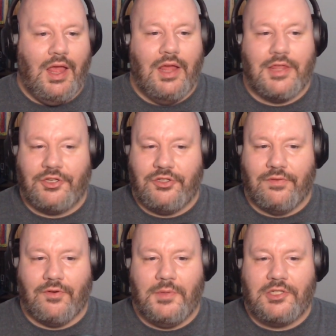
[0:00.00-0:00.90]
That's it
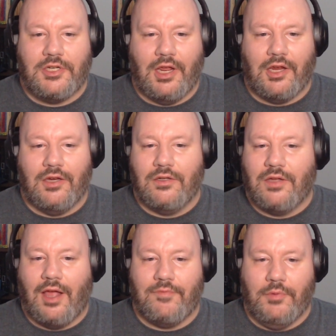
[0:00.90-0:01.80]
for me today.
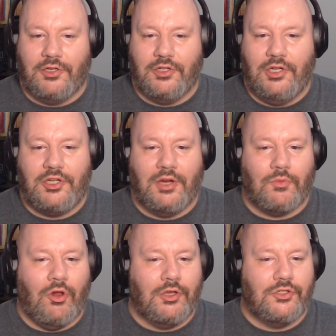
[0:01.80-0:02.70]
I've been DM
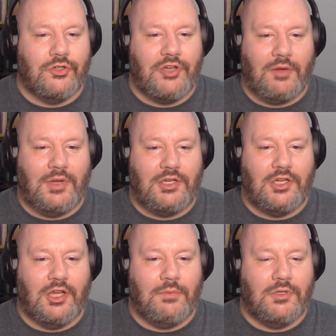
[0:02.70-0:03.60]
Rawlings, your 10-minute
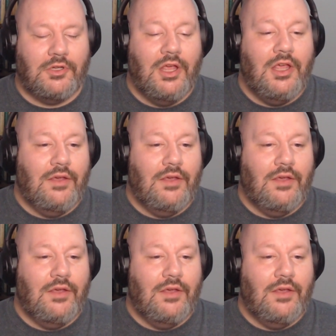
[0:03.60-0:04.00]
DM.